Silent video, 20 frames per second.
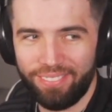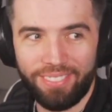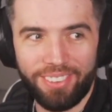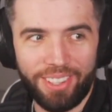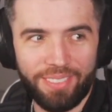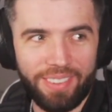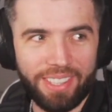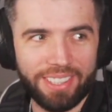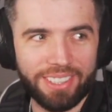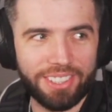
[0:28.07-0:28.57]

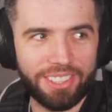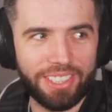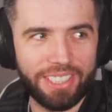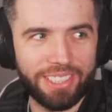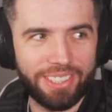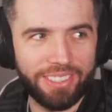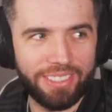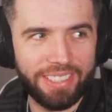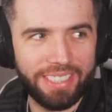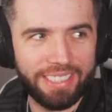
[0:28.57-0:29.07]
Not much in
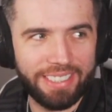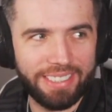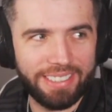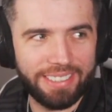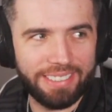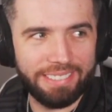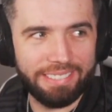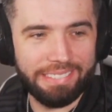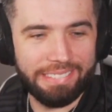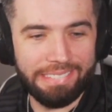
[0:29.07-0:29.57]
two
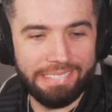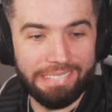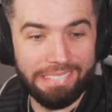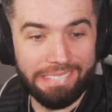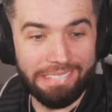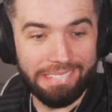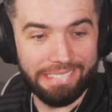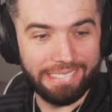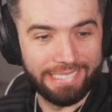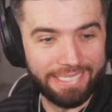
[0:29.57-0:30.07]
years.
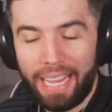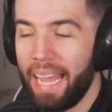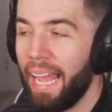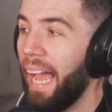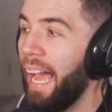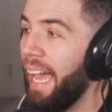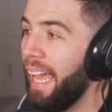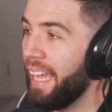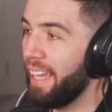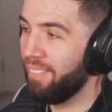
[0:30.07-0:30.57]

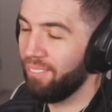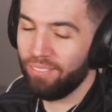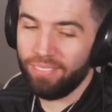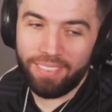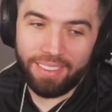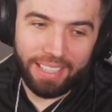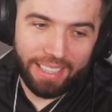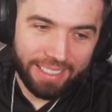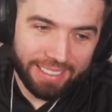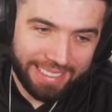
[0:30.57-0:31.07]
Hey,
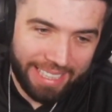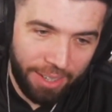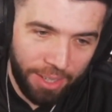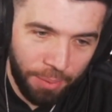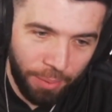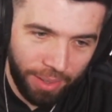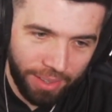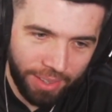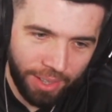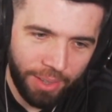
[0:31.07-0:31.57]
tell you
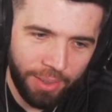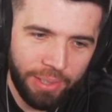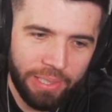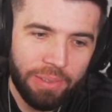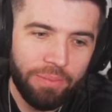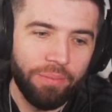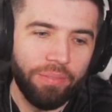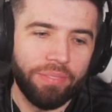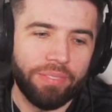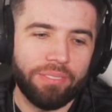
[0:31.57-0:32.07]
what though,
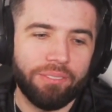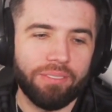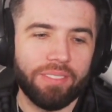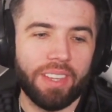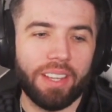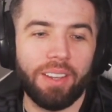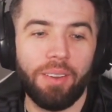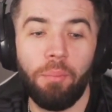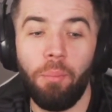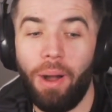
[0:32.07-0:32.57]

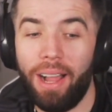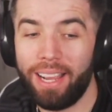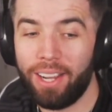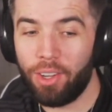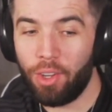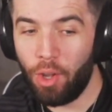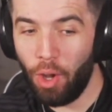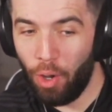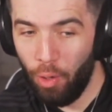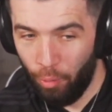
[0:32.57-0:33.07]
my
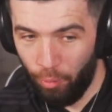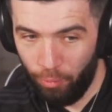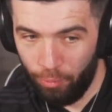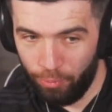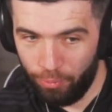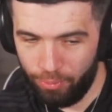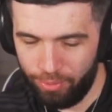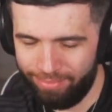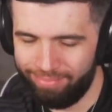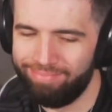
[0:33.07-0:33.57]

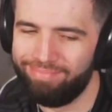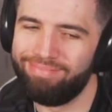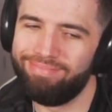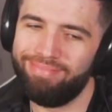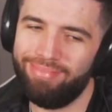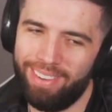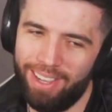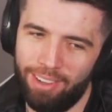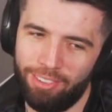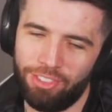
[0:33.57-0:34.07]
golf,
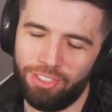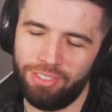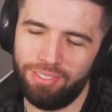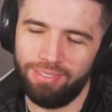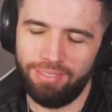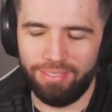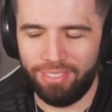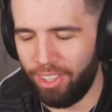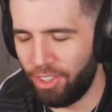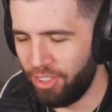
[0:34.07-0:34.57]
I've
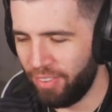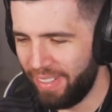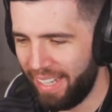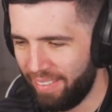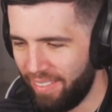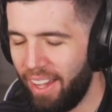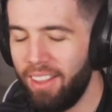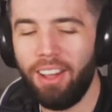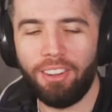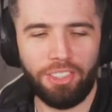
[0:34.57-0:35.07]
not driven that.
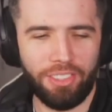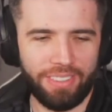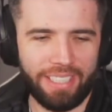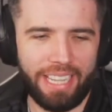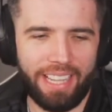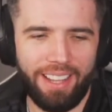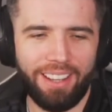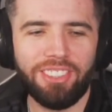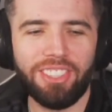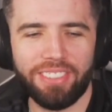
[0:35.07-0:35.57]
Oh, I've driven
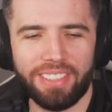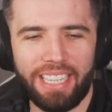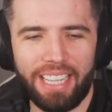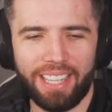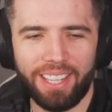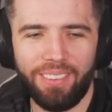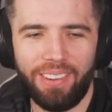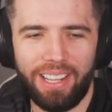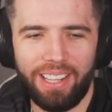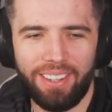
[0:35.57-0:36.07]
that. I've driven
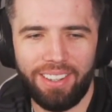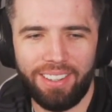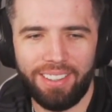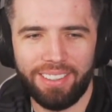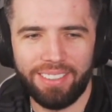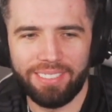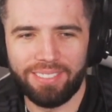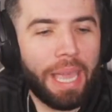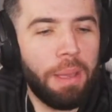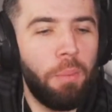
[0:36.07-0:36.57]
that quite a lot.
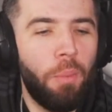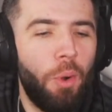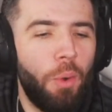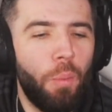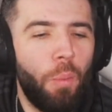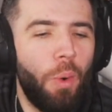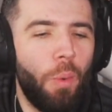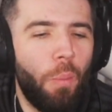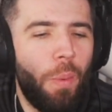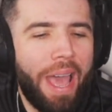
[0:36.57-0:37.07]
Hey, what,
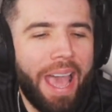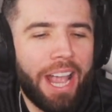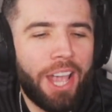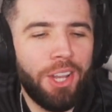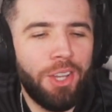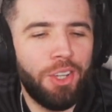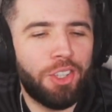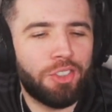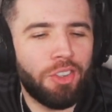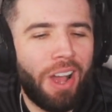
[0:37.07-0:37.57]
what, where can
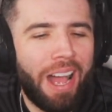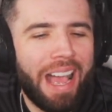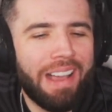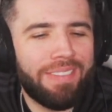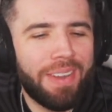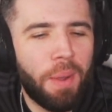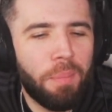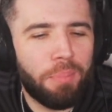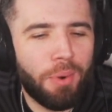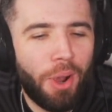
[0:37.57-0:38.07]
you drive
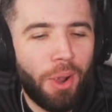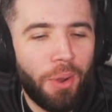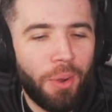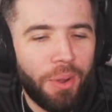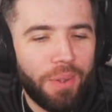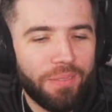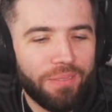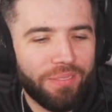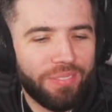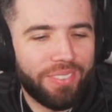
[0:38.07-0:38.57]
it, bro?
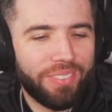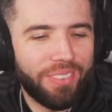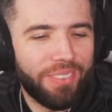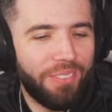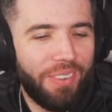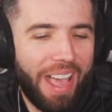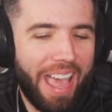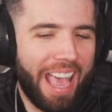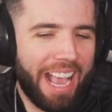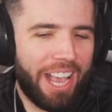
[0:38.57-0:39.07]

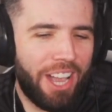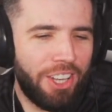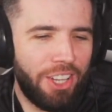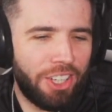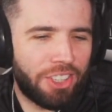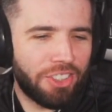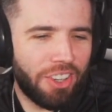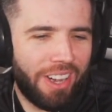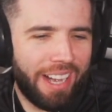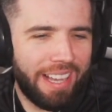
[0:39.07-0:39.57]
Where can you
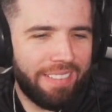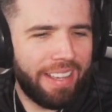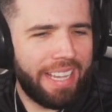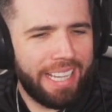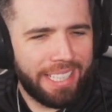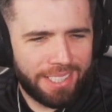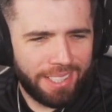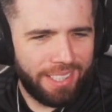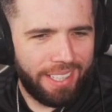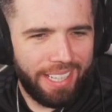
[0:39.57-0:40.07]
drive
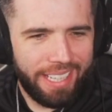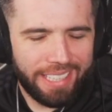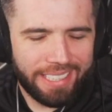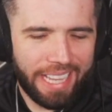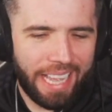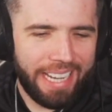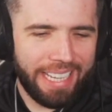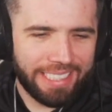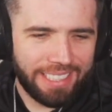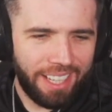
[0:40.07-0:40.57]
It's, is?
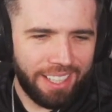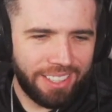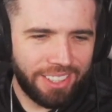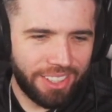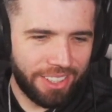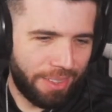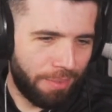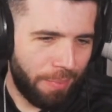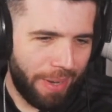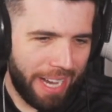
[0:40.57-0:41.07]
and it's
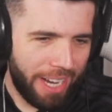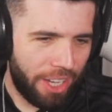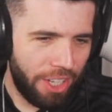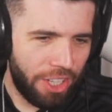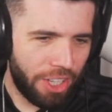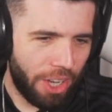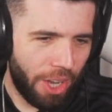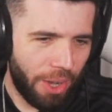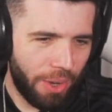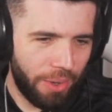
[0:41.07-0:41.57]
London. Where can
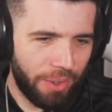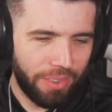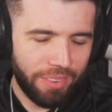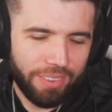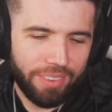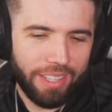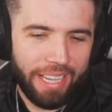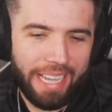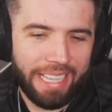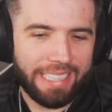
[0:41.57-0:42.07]
you go?
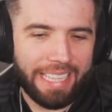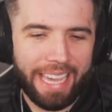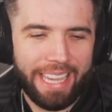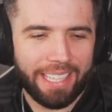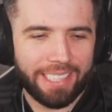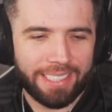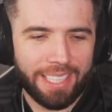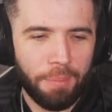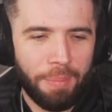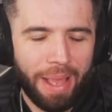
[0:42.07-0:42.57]
It
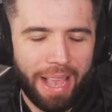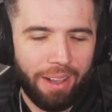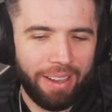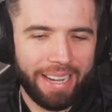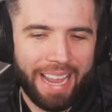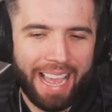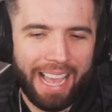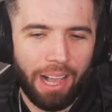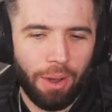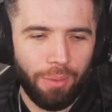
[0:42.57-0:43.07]
takes about an
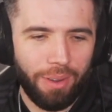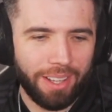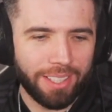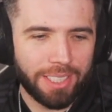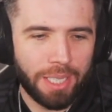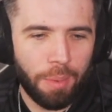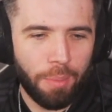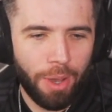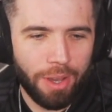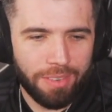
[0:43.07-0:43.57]
hour
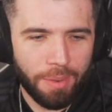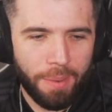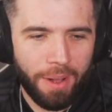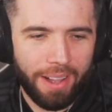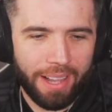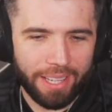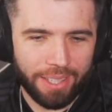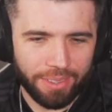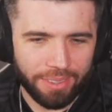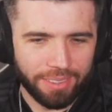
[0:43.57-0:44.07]
to move a
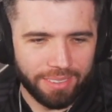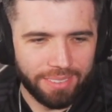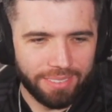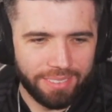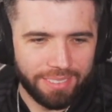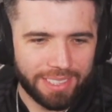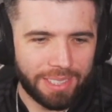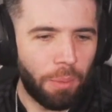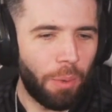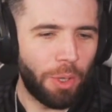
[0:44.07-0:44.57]
mile.
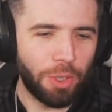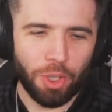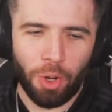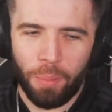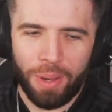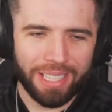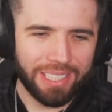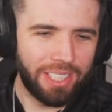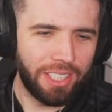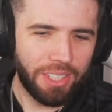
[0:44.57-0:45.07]
So what do you want
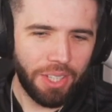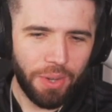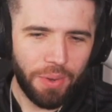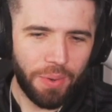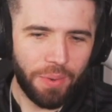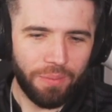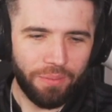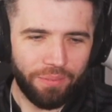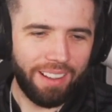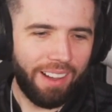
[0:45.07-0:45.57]
me to do?
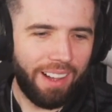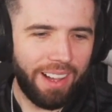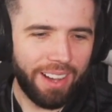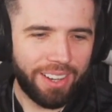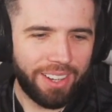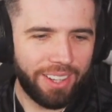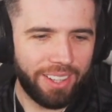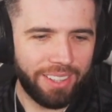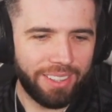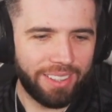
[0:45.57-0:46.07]
I
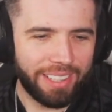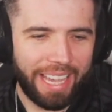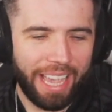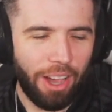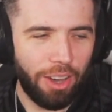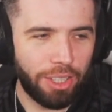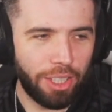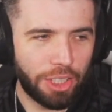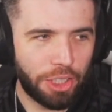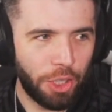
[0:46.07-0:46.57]
can get
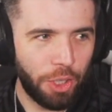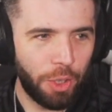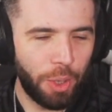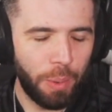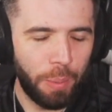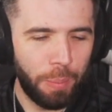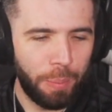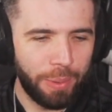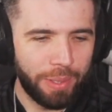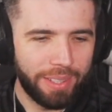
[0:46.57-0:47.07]
on a
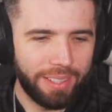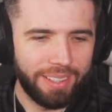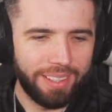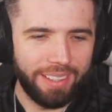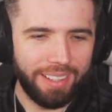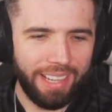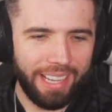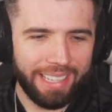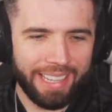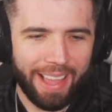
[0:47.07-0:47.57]
tube
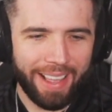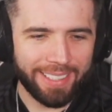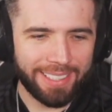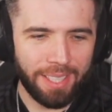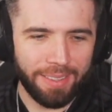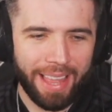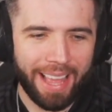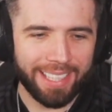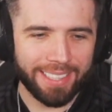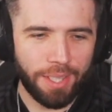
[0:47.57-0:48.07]
and that's the,
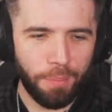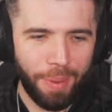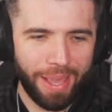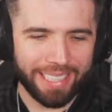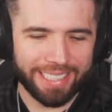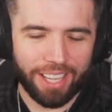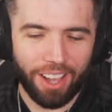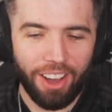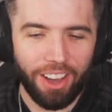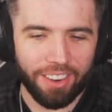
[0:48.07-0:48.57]
that's the
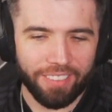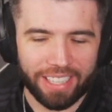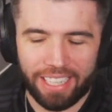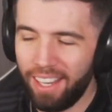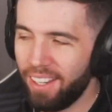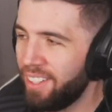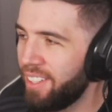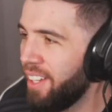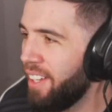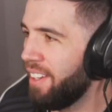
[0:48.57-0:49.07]
best car in
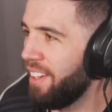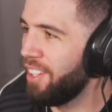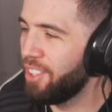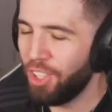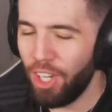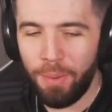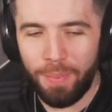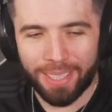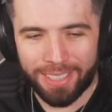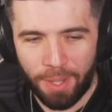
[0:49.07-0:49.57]
London. The
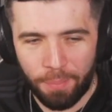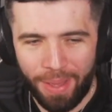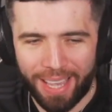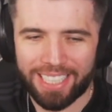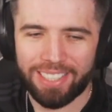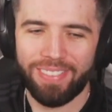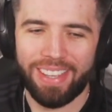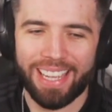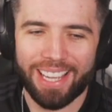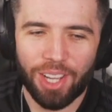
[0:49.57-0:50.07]
tube is the
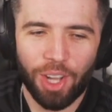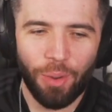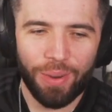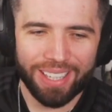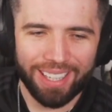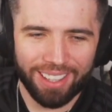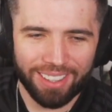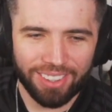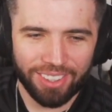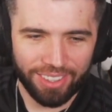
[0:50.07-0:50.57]
best vehicle
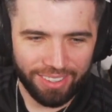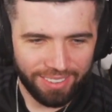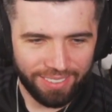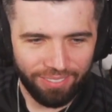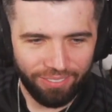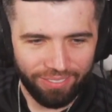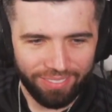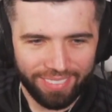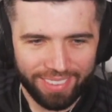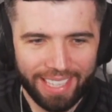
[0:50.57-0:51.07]
in London.
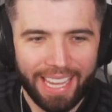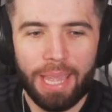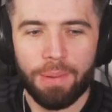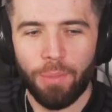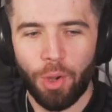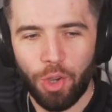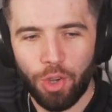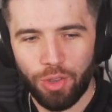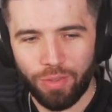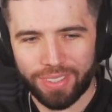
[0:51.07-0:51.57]
It
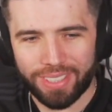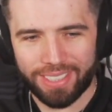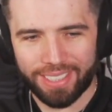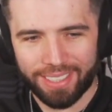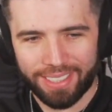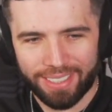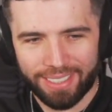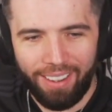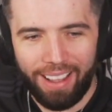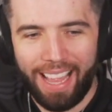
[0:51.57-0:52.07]
moves.
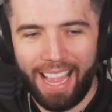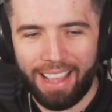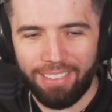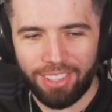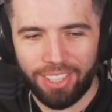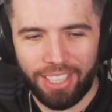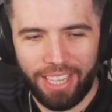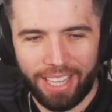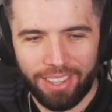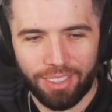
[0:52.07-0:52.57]
I have
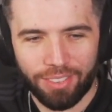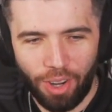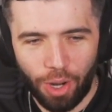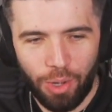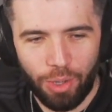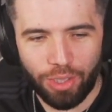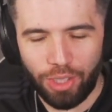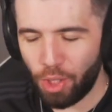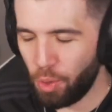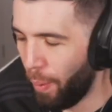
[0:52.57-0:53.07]
to, the
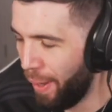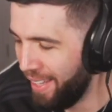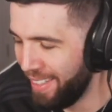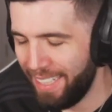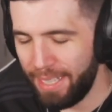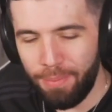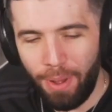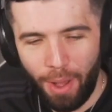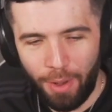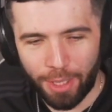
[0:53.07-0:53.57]
roads are
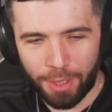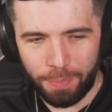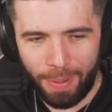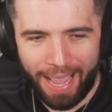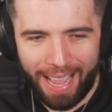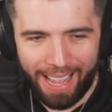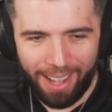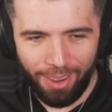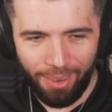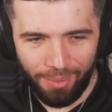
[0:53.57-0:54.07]
20 miles per
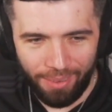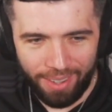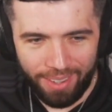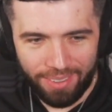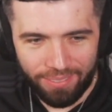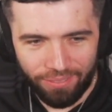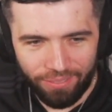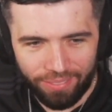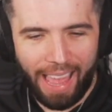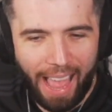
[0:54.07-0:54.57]

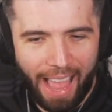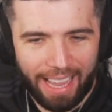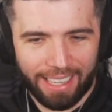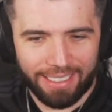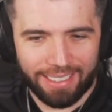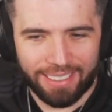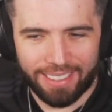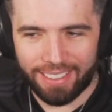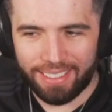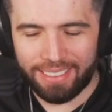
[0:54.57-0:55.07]
hour
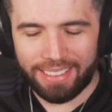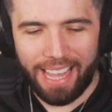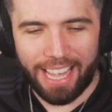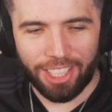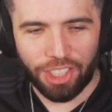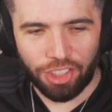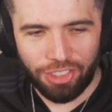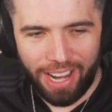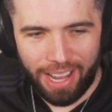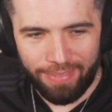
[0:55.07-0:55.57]
and
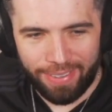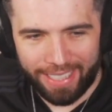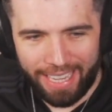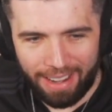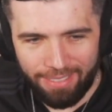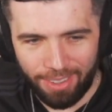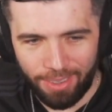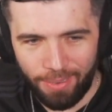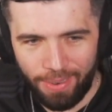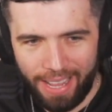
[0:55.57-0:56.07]
there's traffic
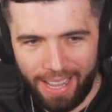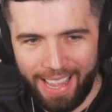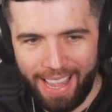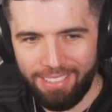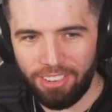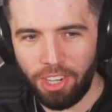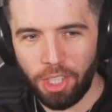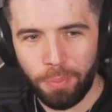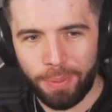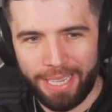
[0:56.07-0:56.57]
everywhere.
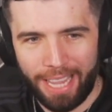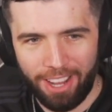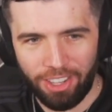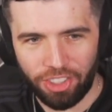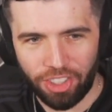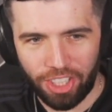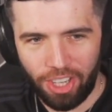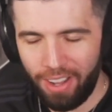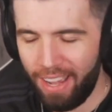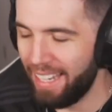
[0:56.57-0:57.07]
Everywhere's
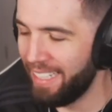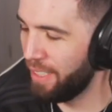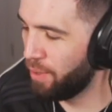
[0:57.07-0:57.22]
pedestrianized.